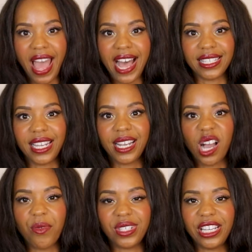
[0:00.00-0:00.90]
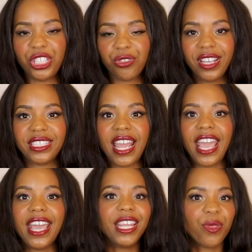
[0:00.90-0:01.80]
Pass. It covers entry into
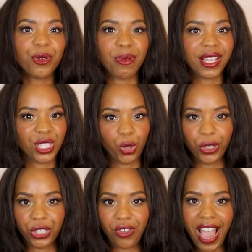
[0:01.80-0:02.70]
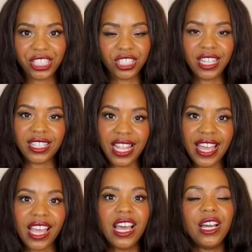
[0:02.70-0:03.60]
80 of the biggest tourist attractions
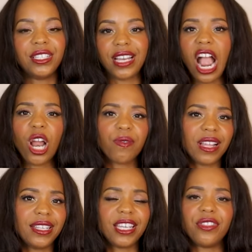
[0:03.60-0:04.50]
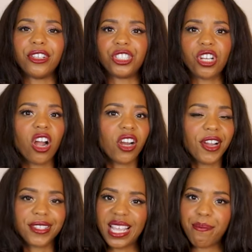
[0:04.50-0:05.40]
like Tower of London, the
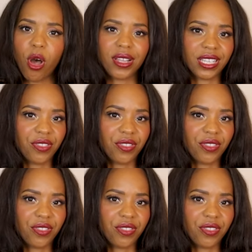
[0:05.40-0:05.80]
Shard, St. Paul's